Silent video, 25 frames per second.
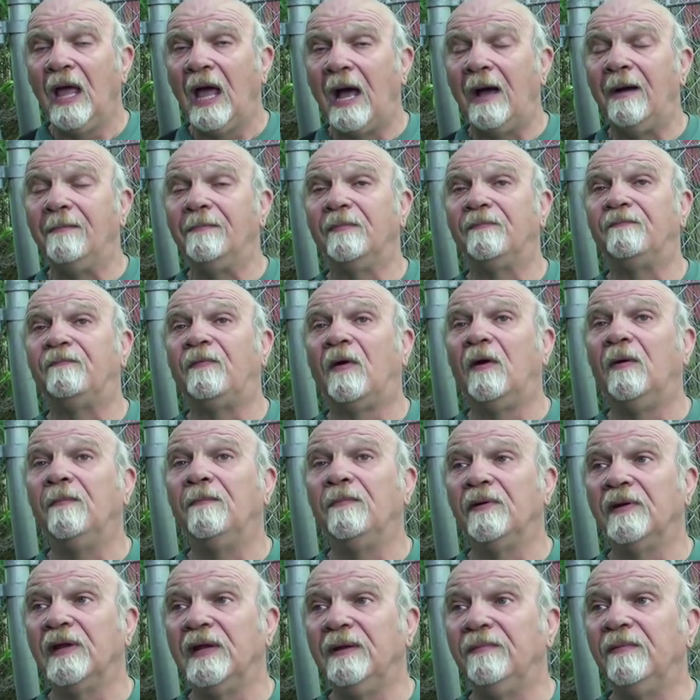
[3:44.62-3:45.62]
I'm a
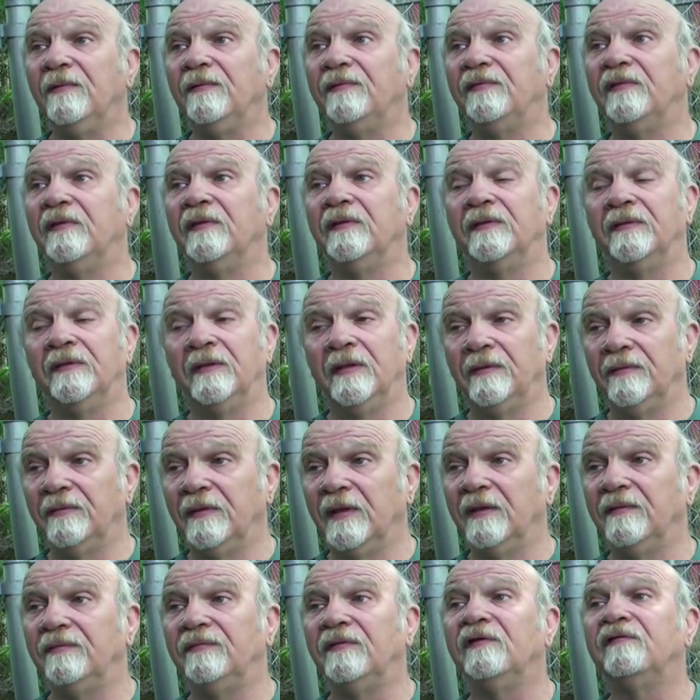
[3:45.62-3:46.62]
firm believer that, that,
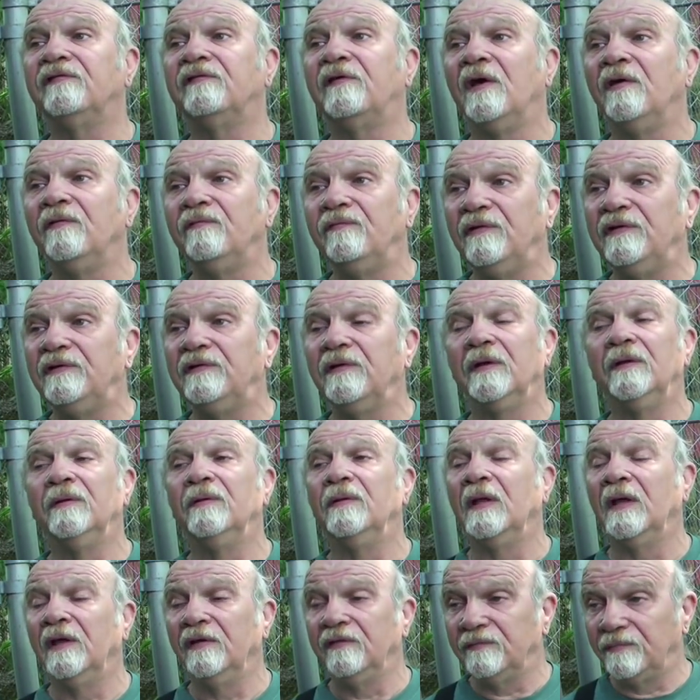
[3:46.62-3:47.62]
that this country,
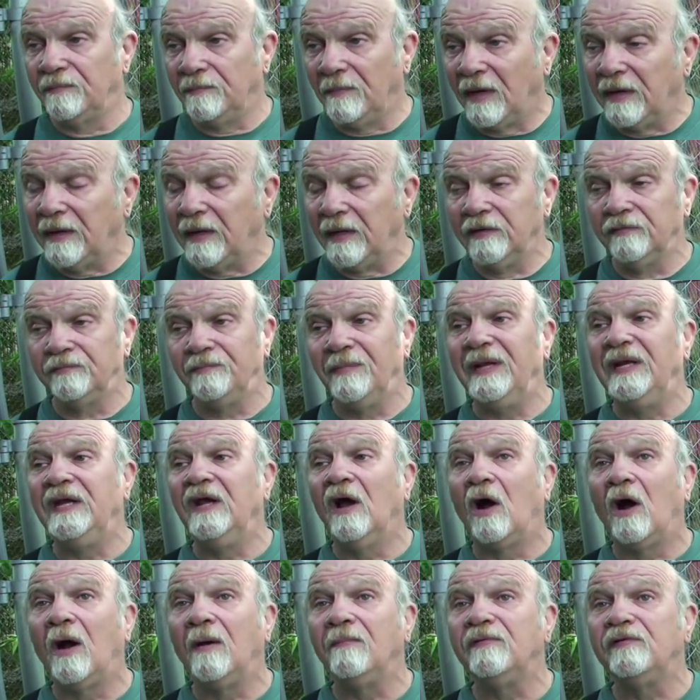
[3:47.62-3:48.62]
as, as
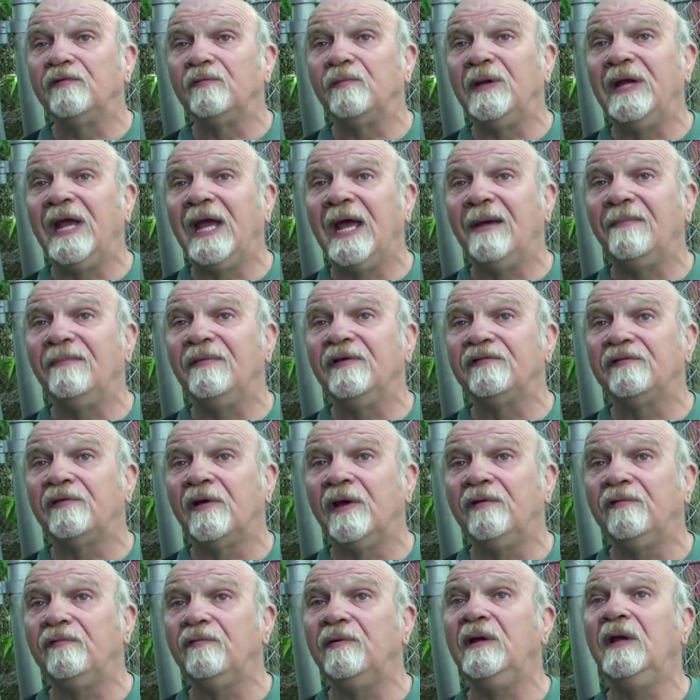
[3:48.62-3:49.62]
many arms as we have in this
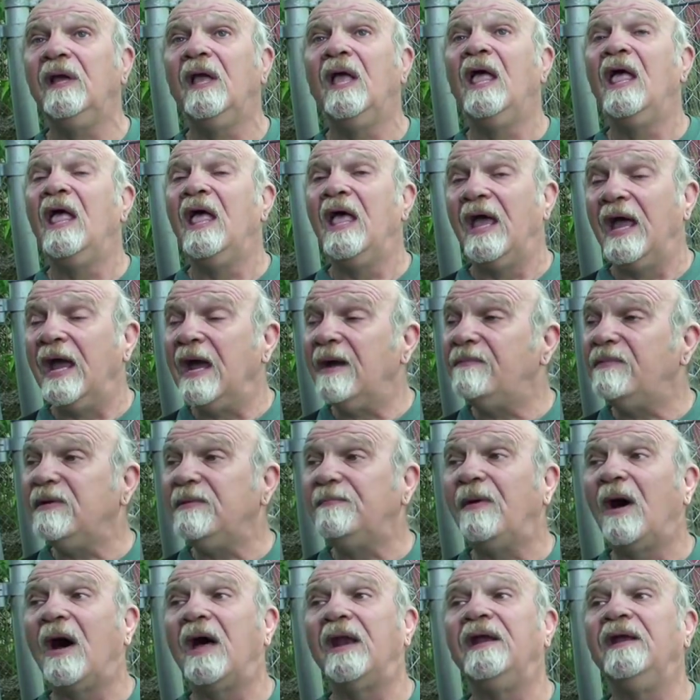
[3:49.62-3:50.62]
country,
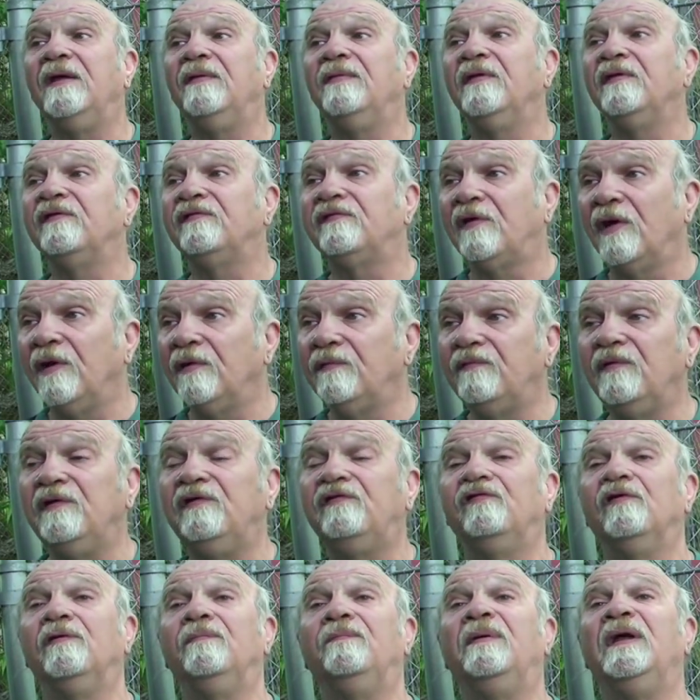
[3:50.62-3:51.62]
everybody in this country
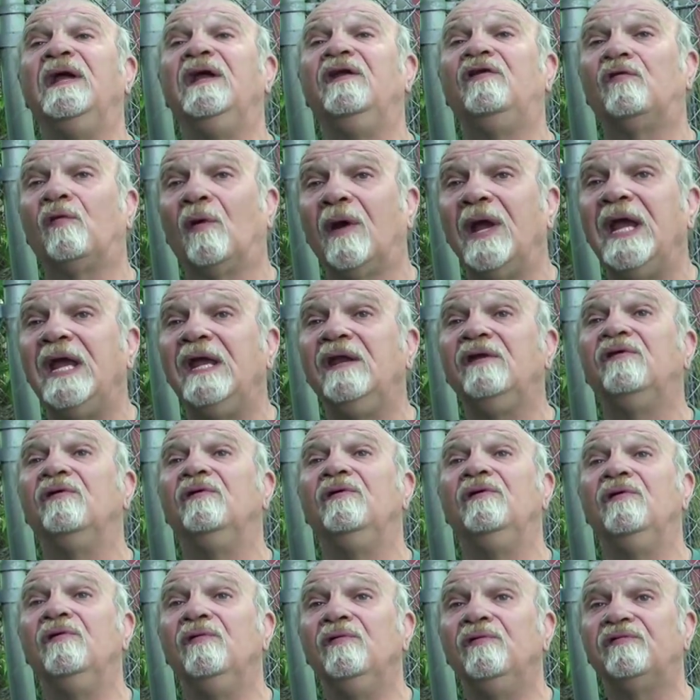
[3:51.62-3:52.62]
should be trained
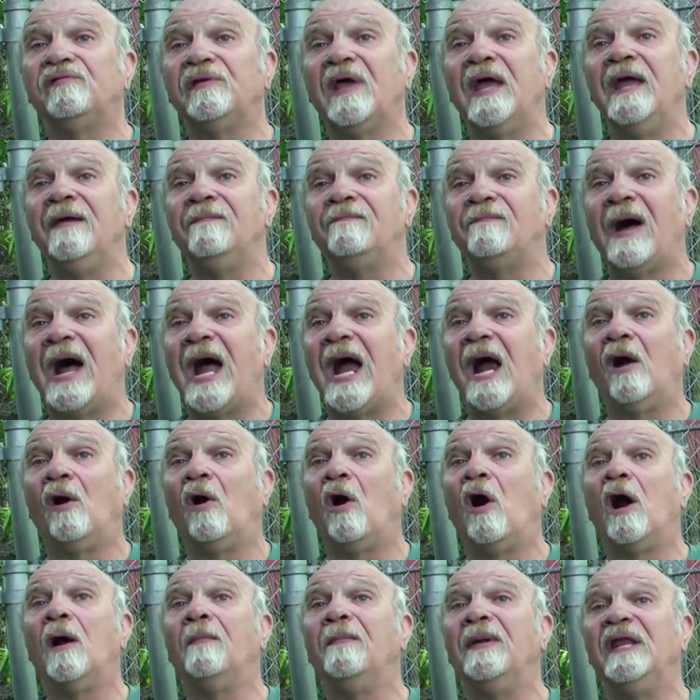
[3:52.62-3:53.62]
to use a
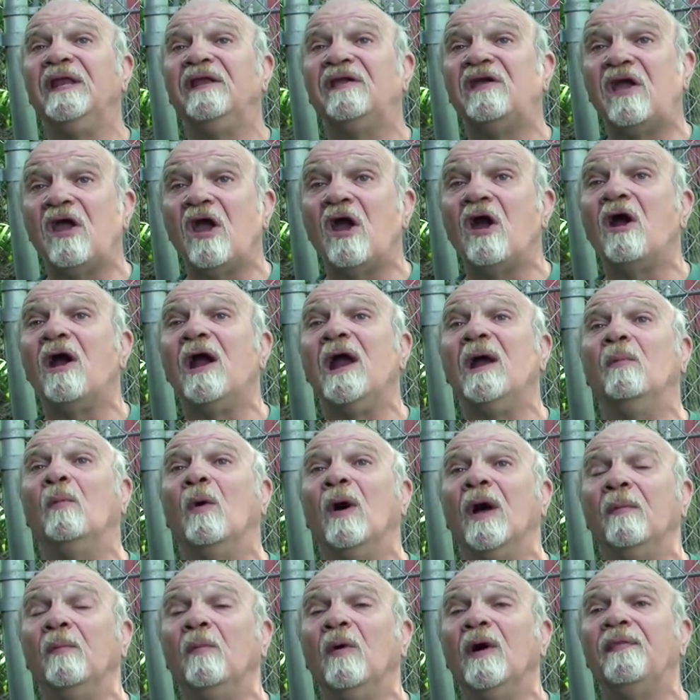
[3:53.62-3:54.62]
firearm and carry
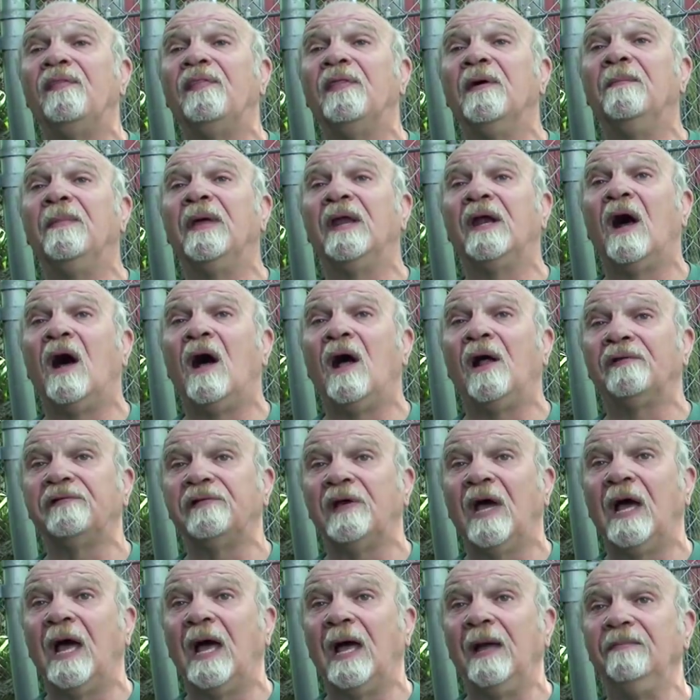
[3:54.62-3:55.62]
one with them at all
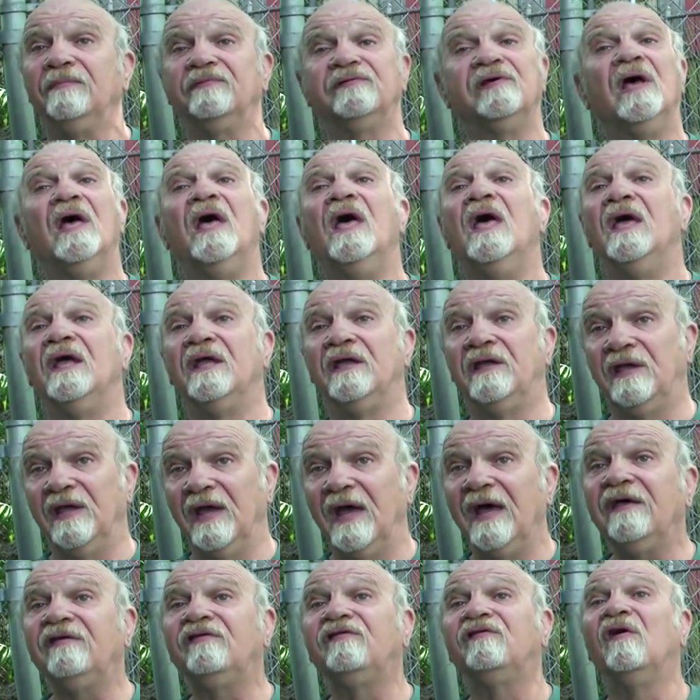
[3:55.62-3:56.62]
times.
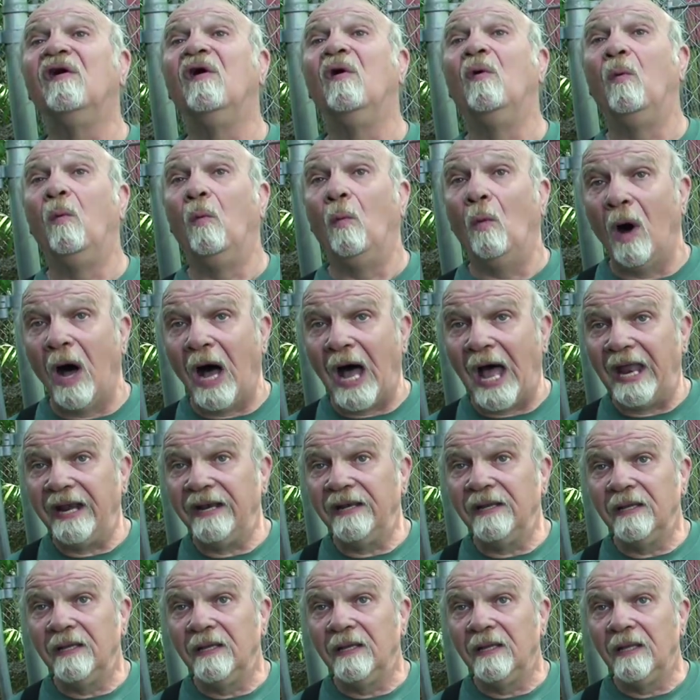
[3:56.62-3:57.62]
Guess what?
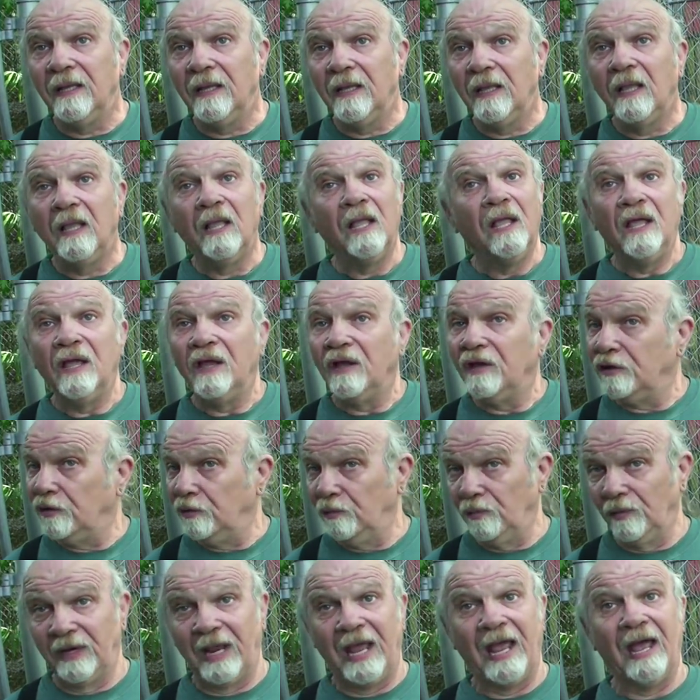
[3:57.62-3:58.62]

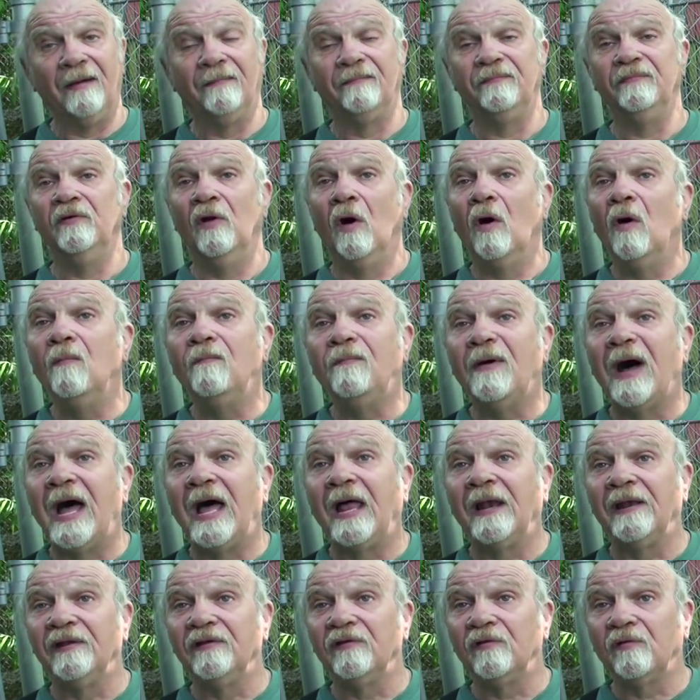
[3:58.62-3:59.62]
You would have no
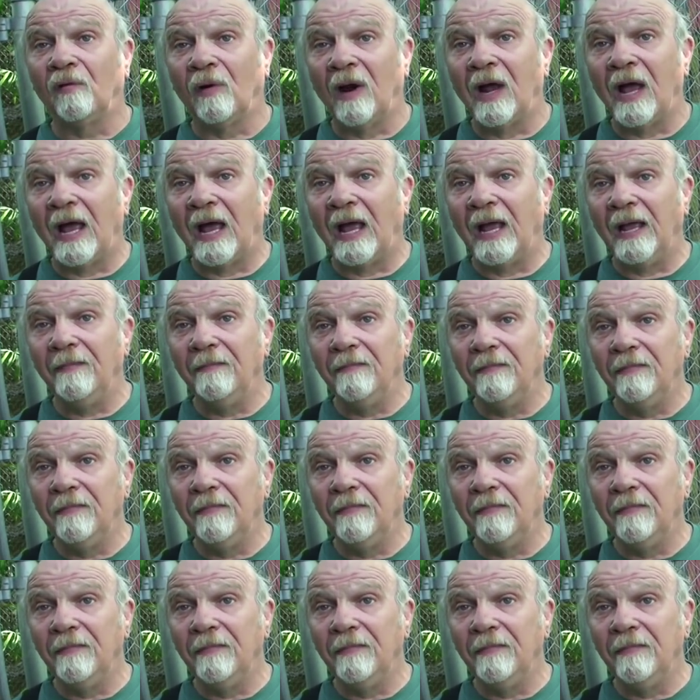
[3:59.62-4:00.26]
violent crime.